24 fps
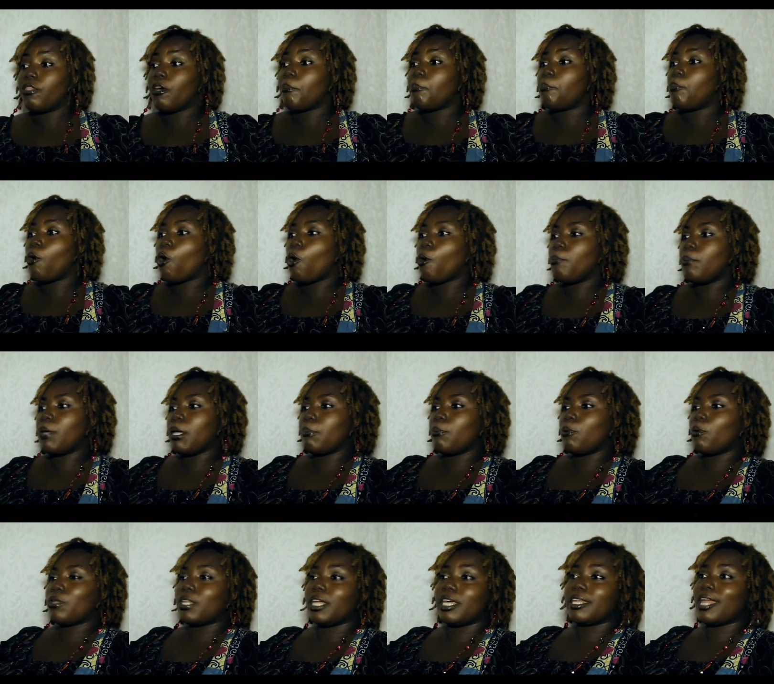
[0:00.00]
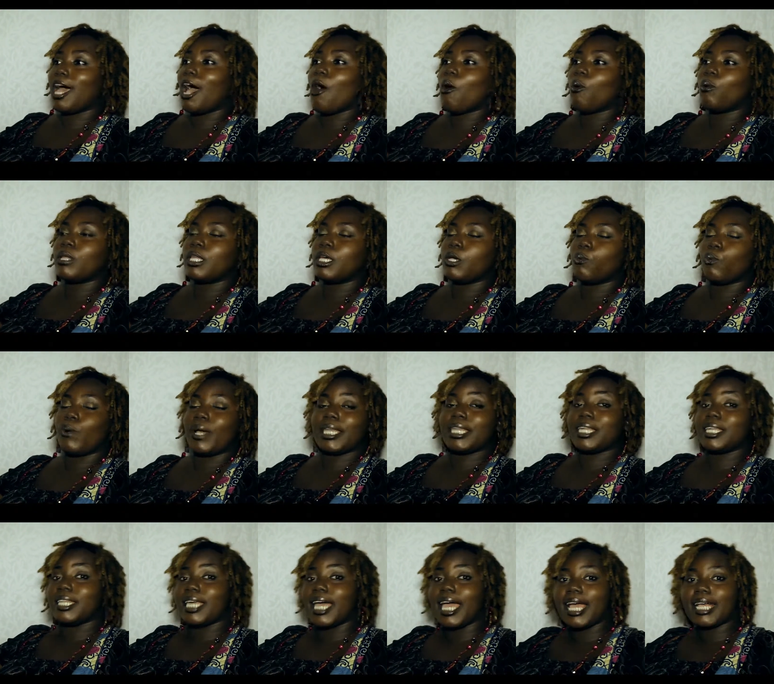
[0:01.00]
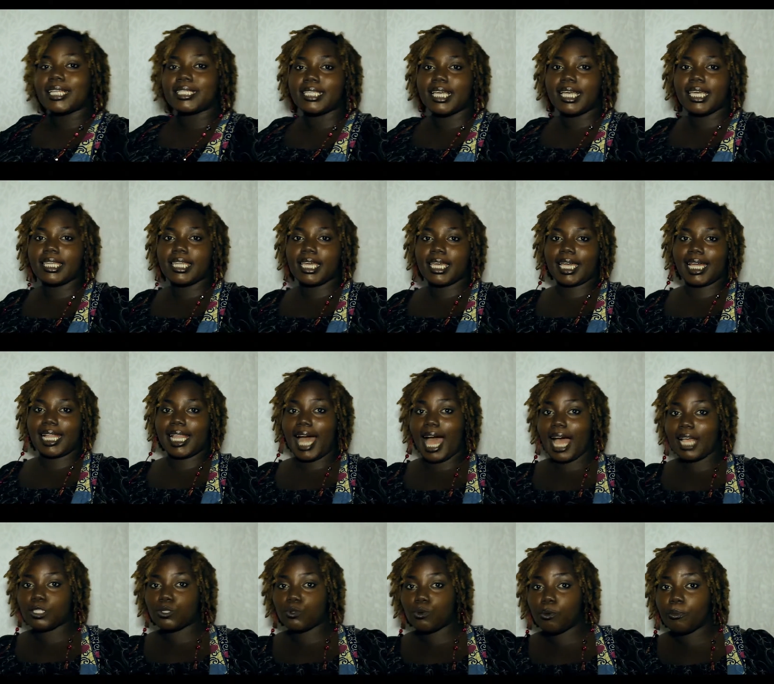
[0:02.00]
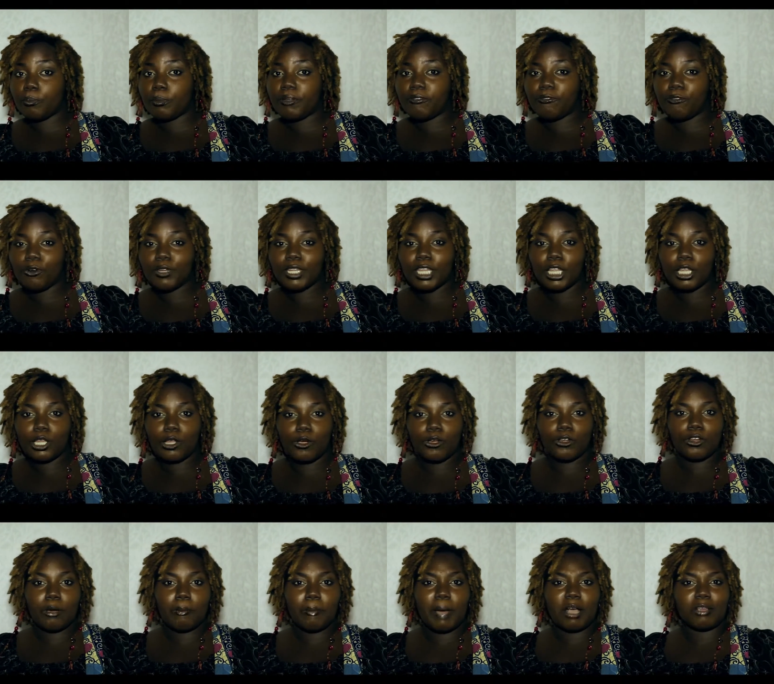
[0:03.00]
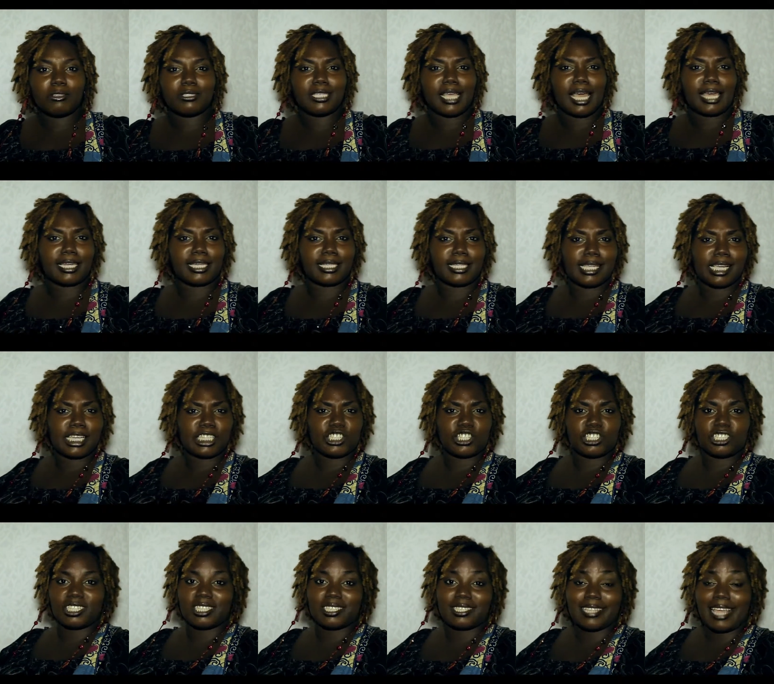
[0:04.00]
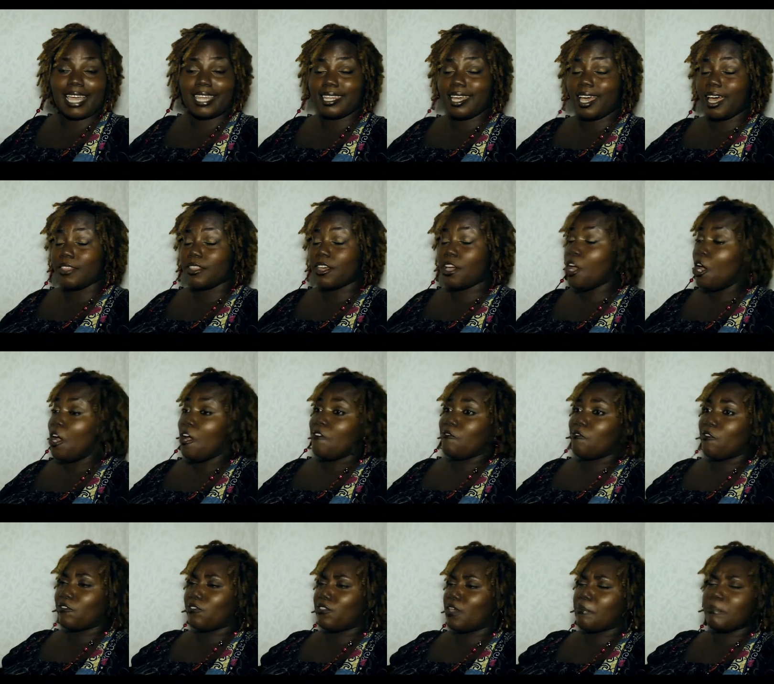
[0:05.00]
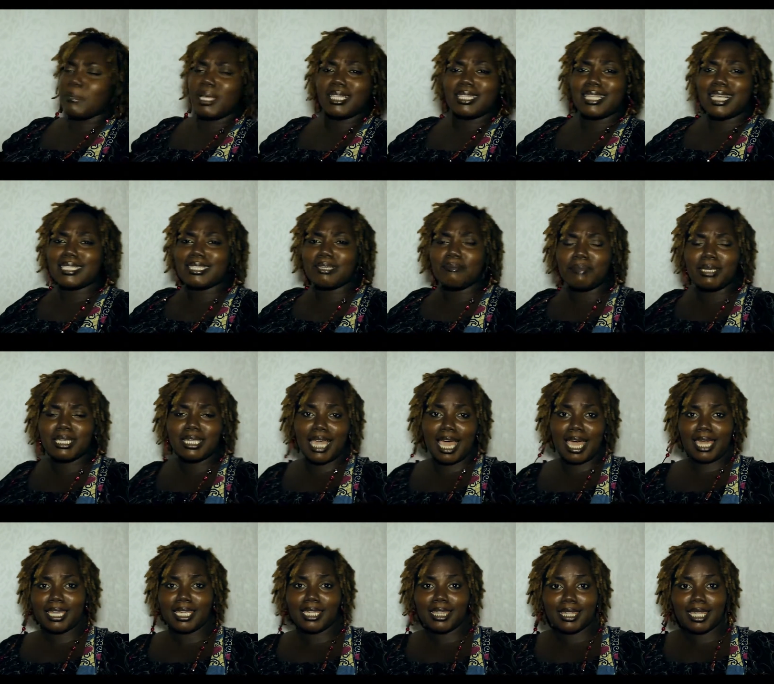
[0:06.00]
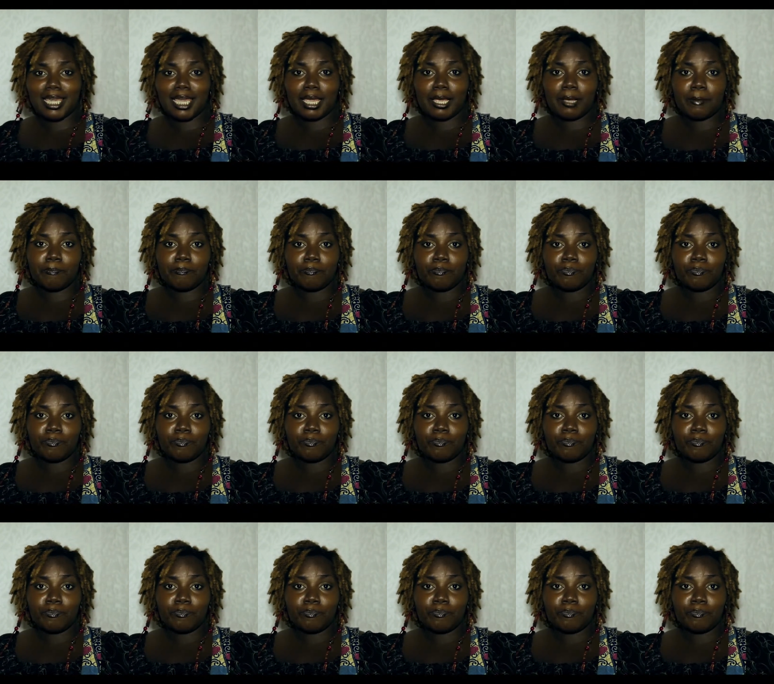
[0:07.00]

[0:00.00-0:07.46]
The poor people, they're not only waiting to enter in the classroom before they learn about sanitation, this, that, the other. For them, it doesn't mean anything.